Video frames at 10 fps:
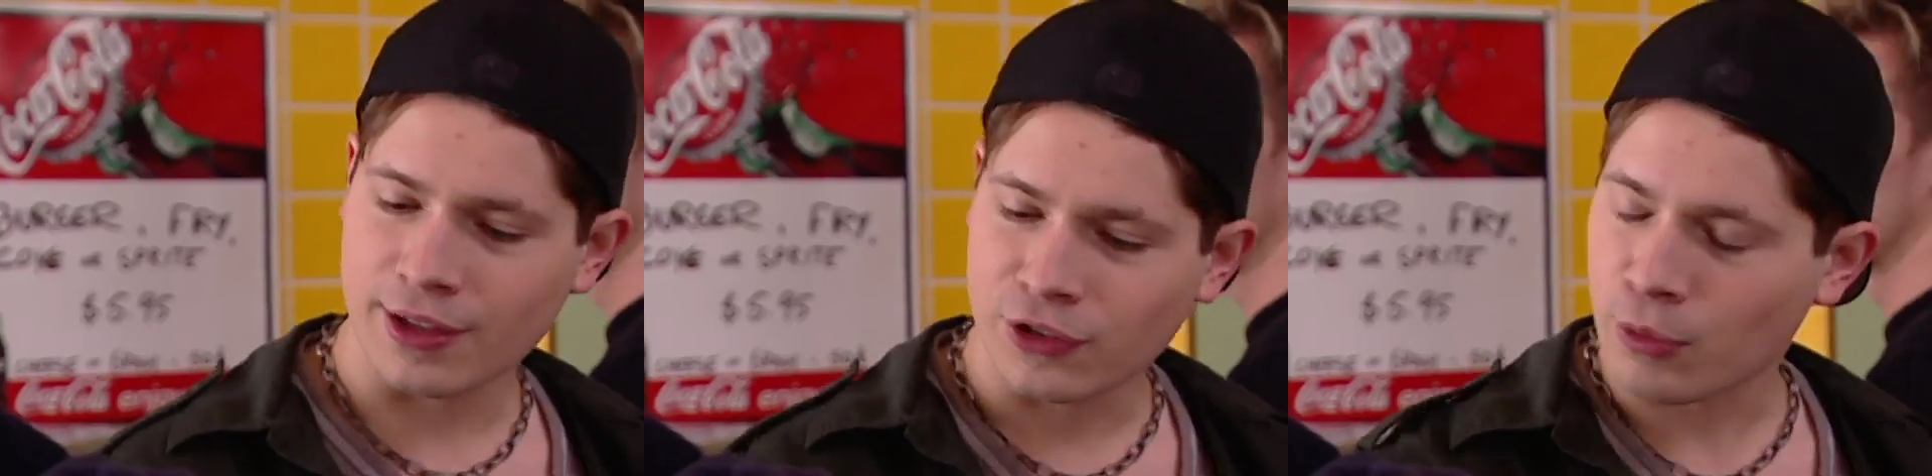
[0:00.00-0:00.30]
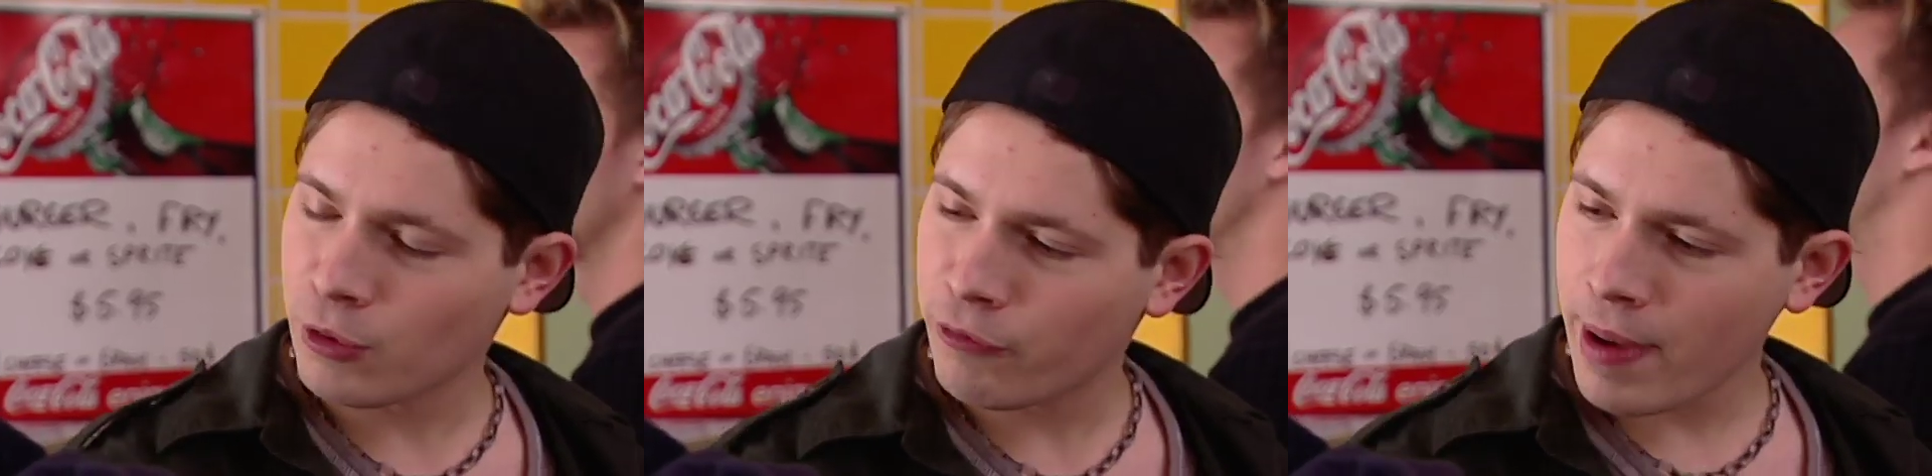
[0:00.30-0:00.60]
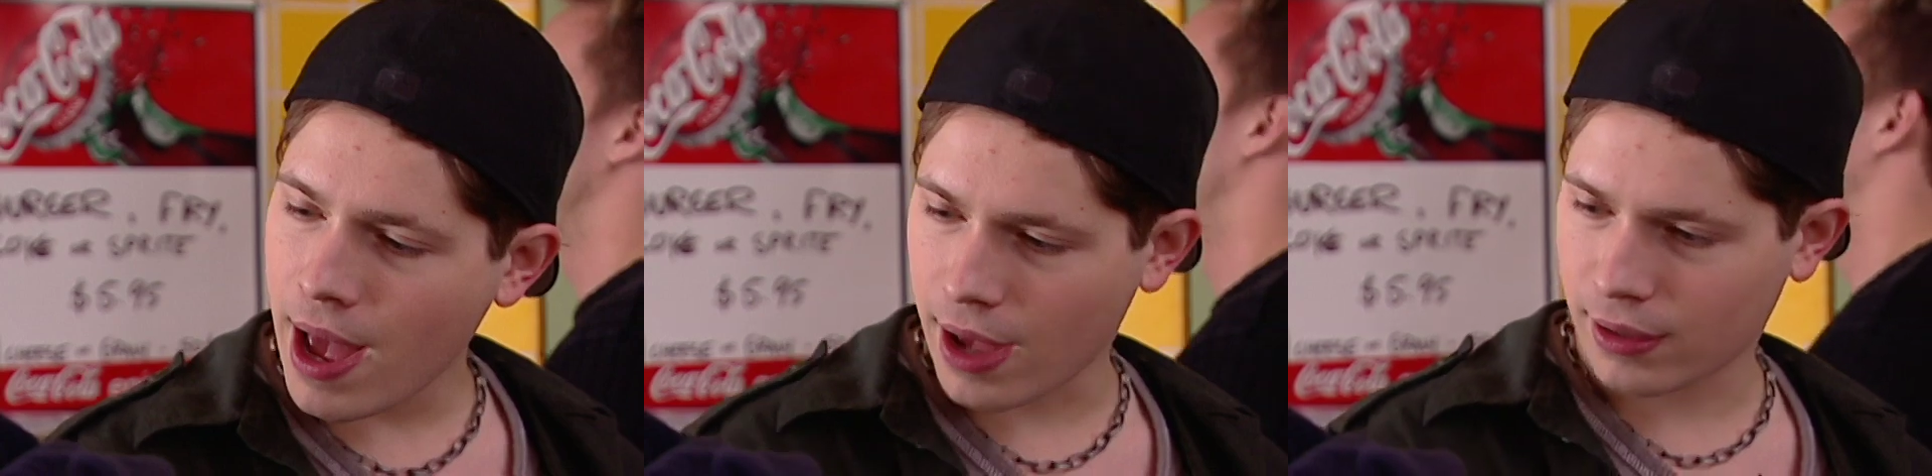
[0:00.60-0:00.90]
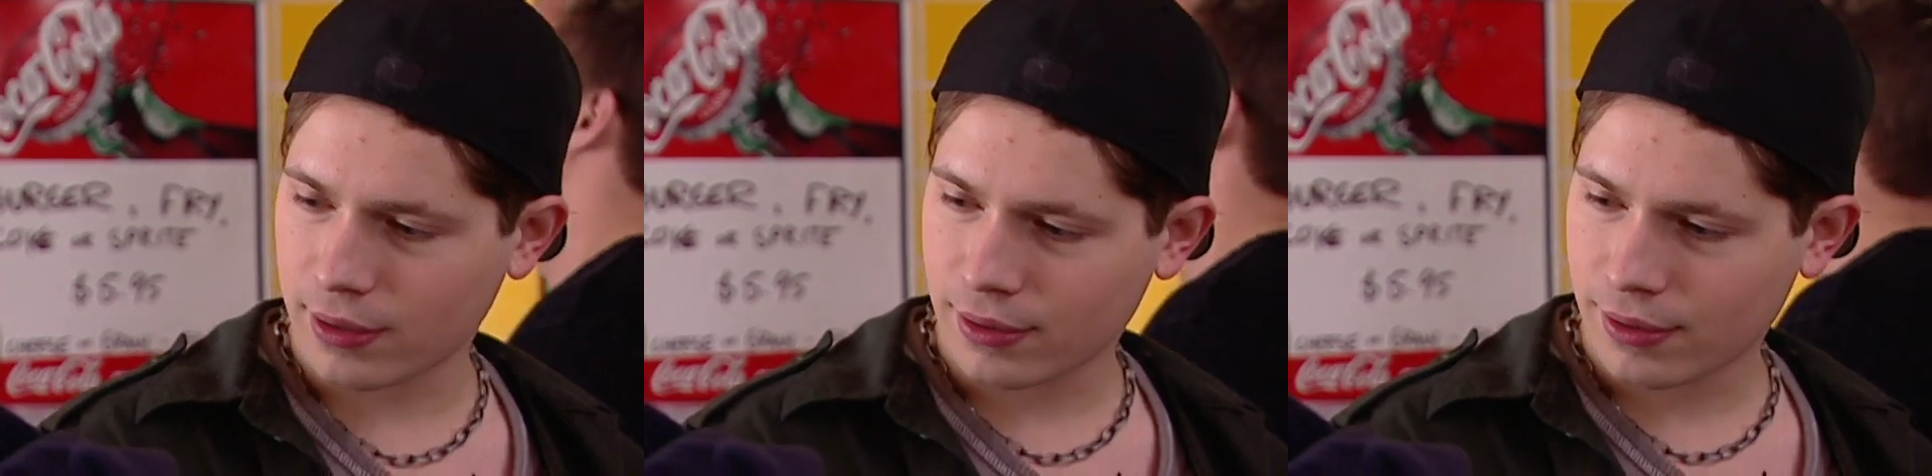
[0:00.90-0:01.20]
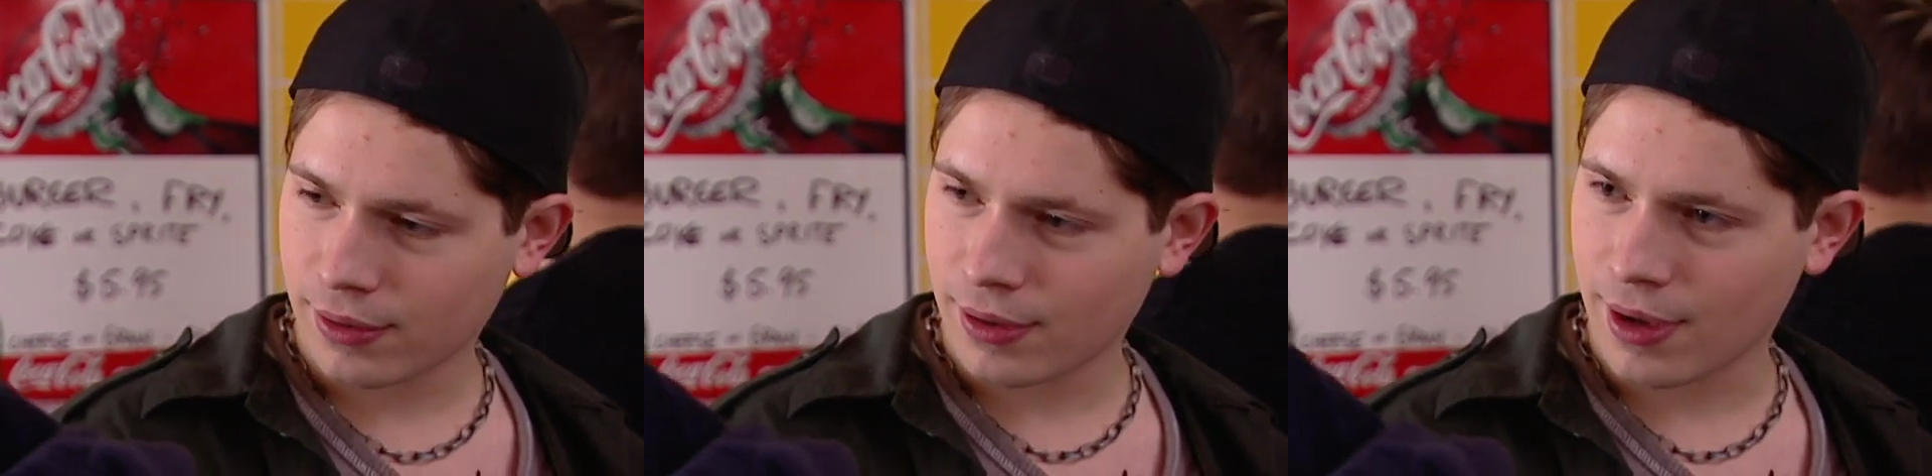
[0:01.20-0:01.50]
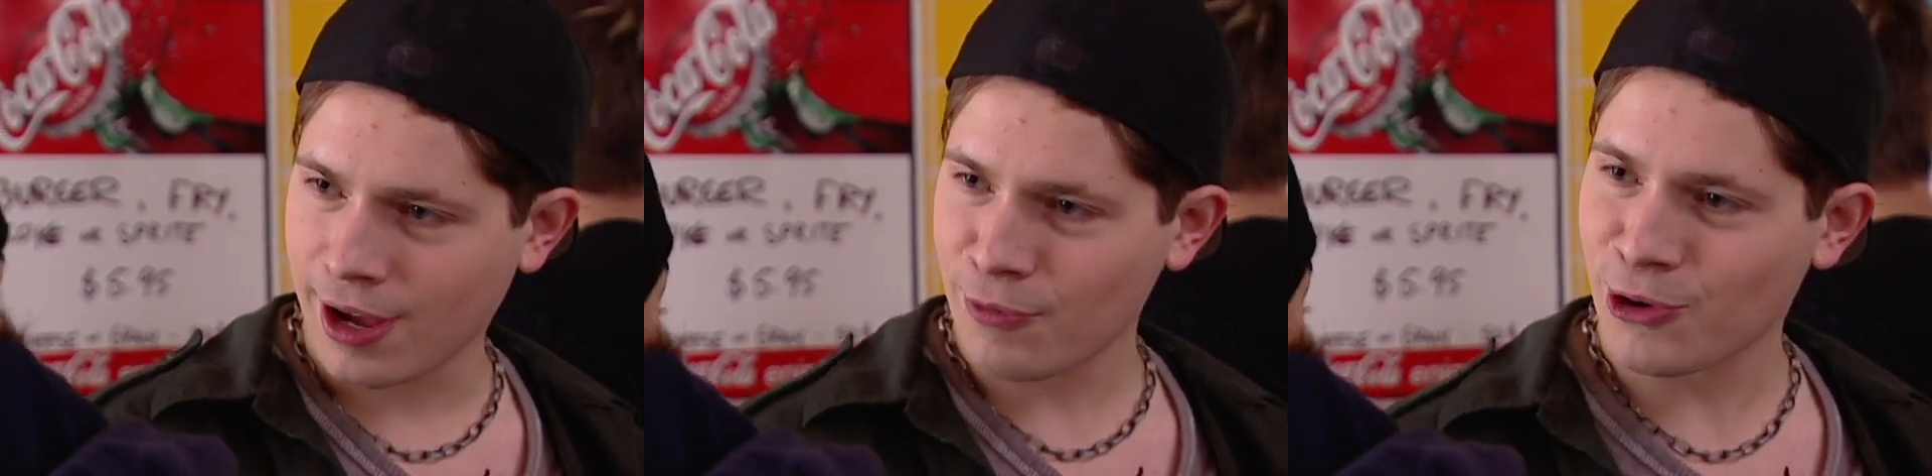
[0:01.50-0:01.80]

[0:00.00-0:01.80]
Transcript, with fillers: So move back. Huh?